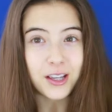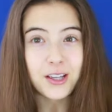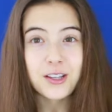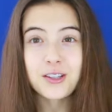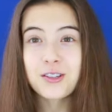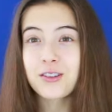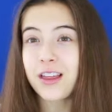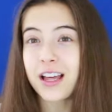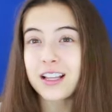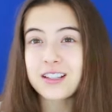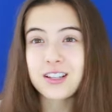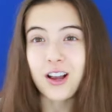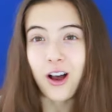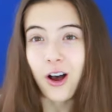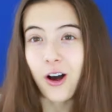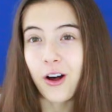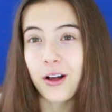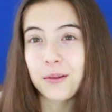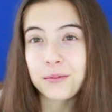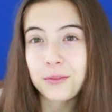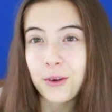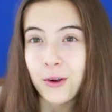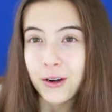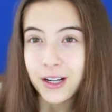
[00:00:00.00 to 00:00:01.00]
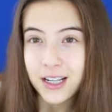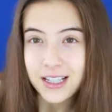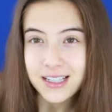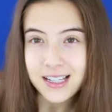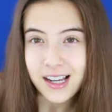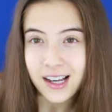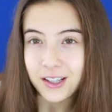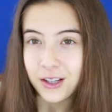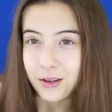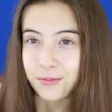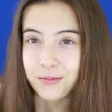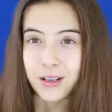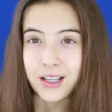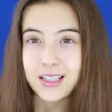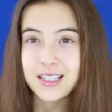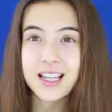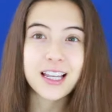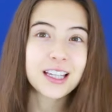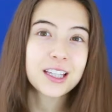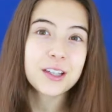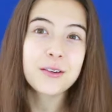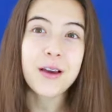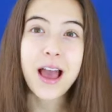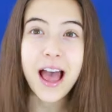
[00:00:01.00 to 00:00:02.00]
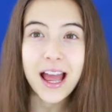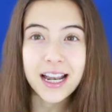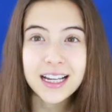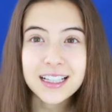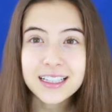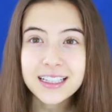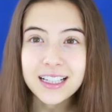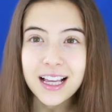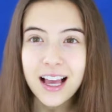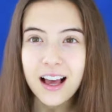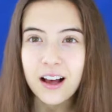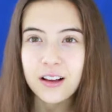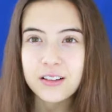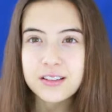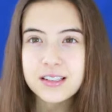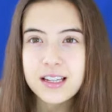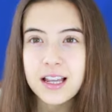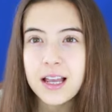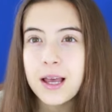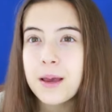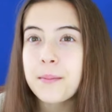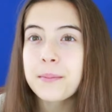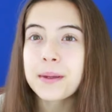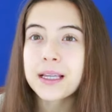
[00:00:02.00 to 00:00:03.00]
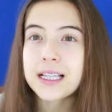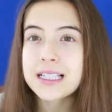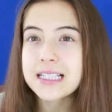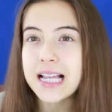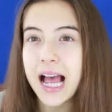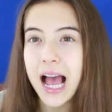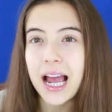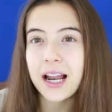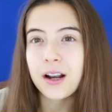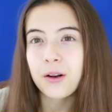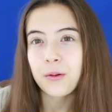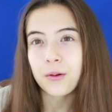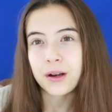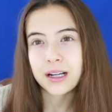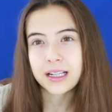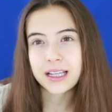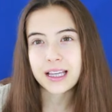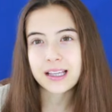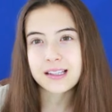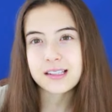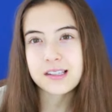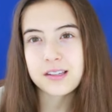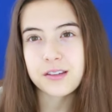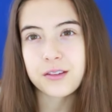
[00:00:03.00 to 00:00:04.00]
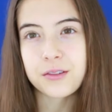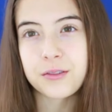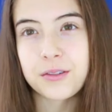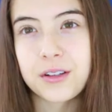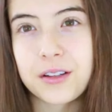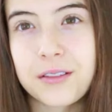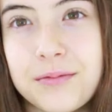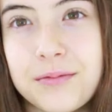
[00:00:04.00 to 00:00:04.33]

So that's all I'm going to tell you. I'm not telling you anything else because I don't wanna get sued.